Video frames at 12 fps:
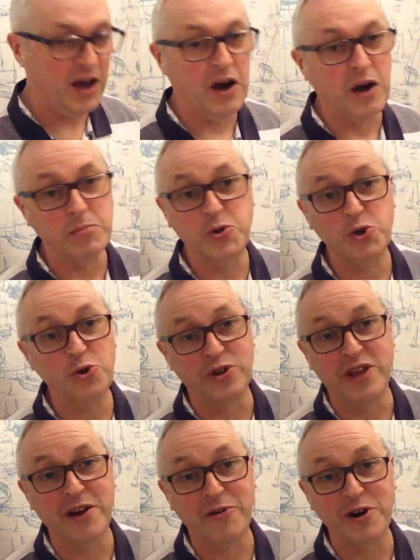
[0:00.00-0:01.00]
I'm sure
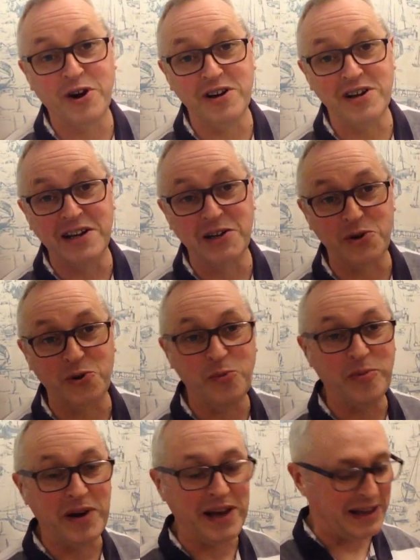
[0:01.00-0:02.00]
they're an identical
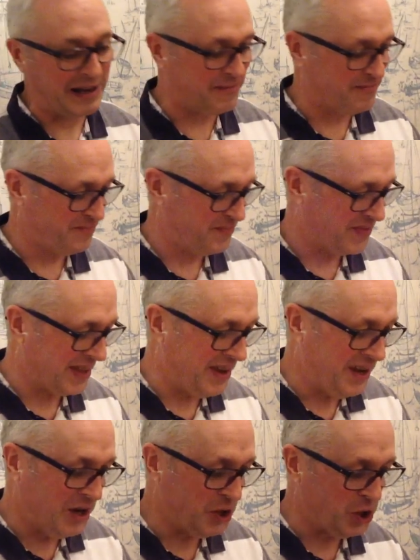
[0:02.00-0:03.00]
blade,
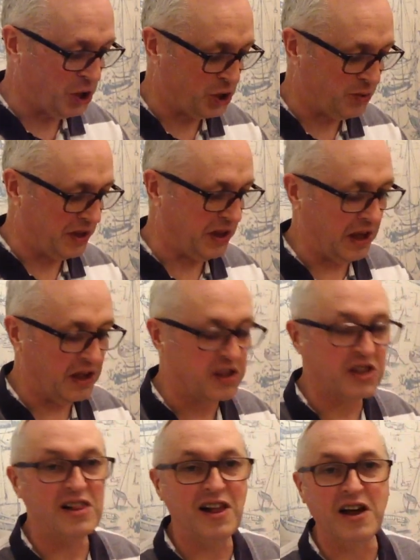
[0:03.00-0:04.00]
just with a
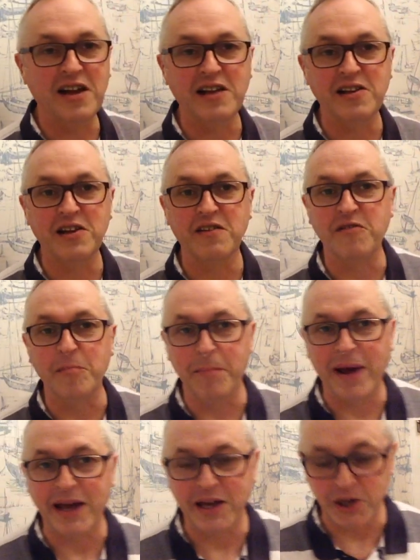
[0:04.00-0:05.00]
slightly different
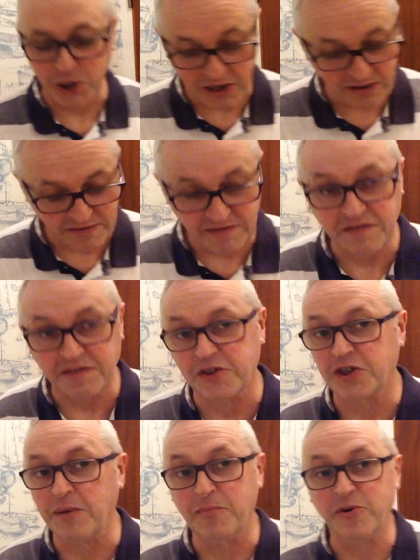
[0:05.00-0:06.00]
packaging for
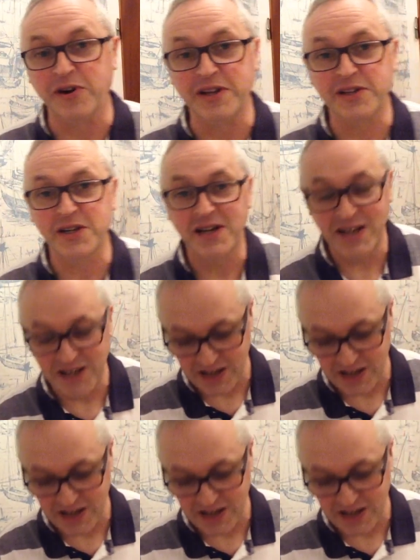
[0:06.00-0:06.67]
some reason.